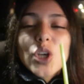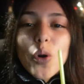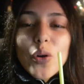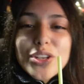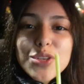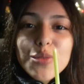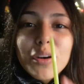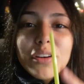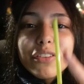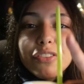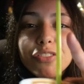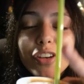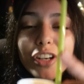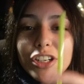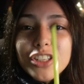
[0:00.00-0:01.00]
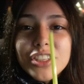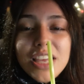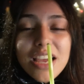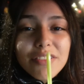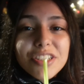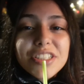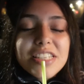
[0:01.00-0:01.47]
going to our first
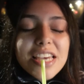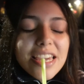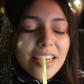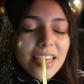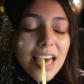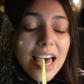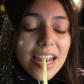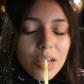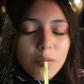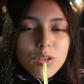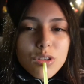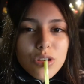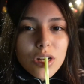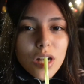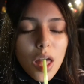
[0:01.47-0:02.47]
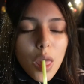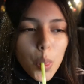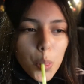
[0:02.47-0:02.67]
ever day at Amazon.